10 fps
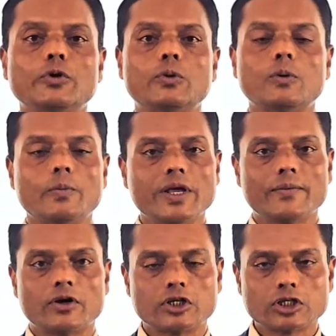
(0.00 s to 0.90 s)
you may have
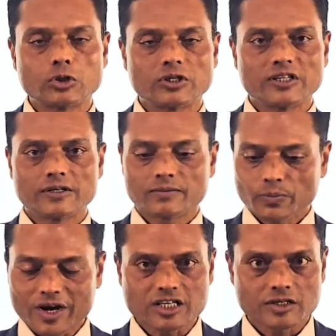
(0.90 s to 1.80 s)
understood the
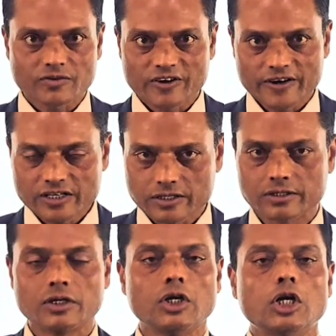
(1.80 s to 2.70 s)
parts of the
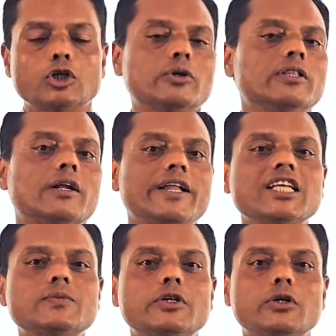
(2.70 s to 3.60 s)
relation. So in the
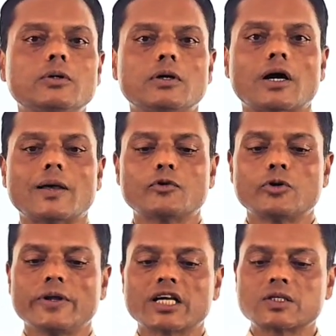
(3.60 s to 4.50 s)
next video, I'm going
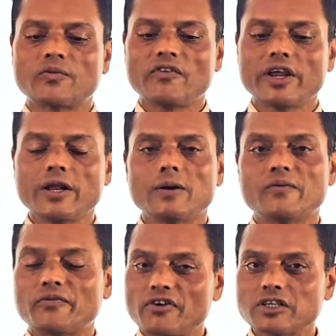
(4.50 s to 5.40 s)
to
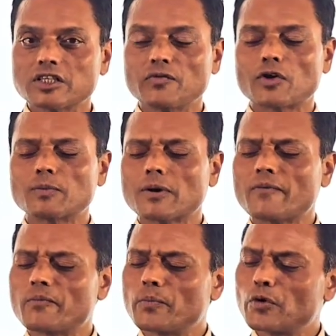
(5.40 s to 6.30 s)
explain function from the
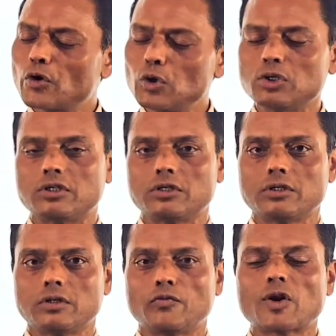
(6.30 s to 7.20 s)
root,
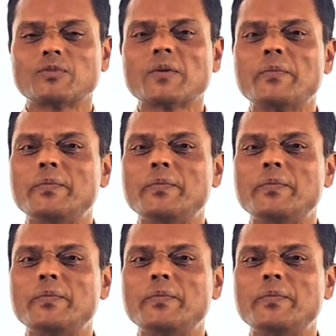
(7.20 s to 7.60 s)
from the